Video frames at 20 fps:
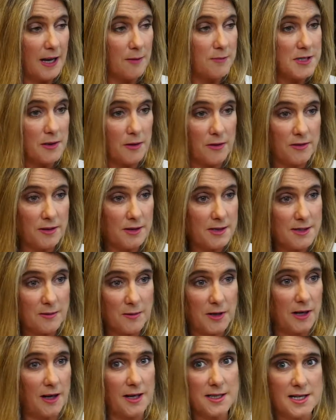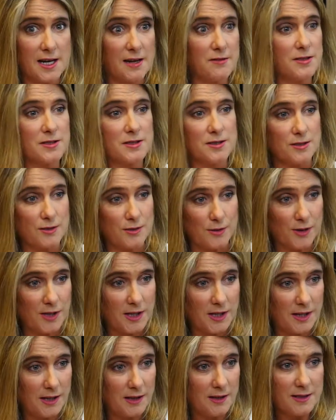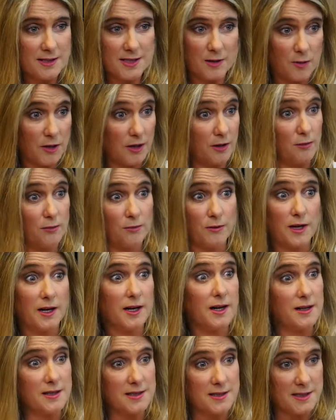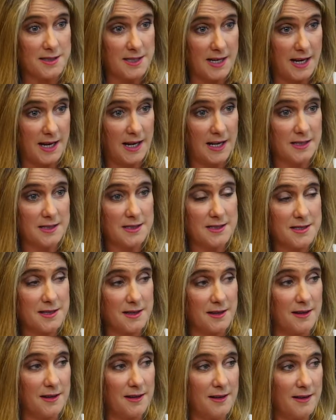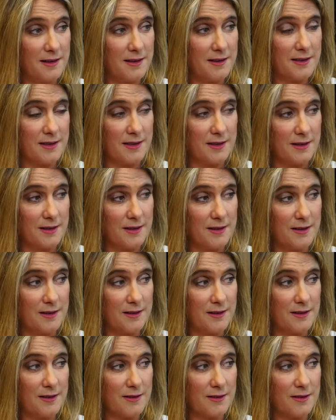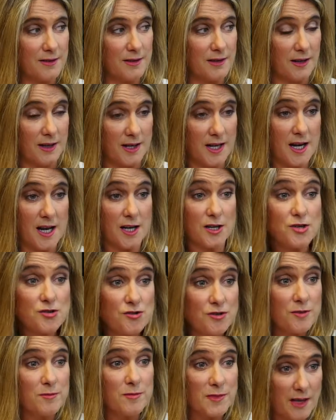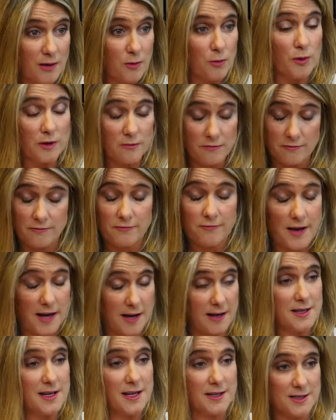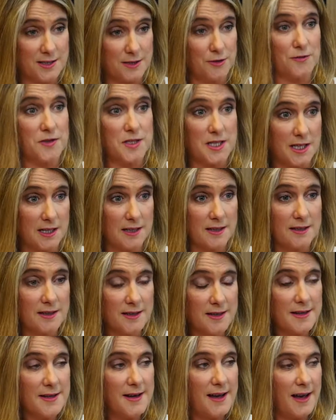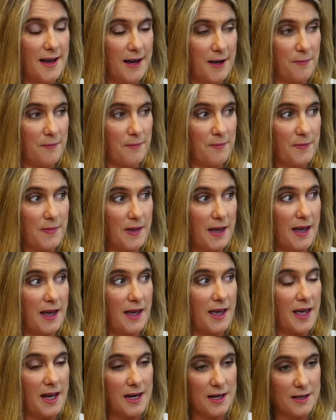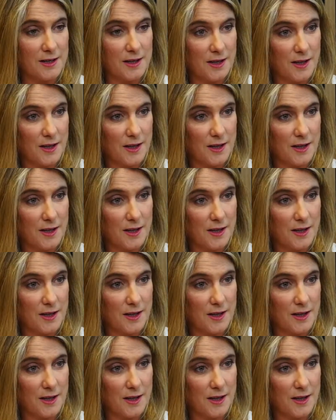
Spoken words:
So I think somebody like David Suzuki, somebody who really understands the conundrum that we've found ourselves in, and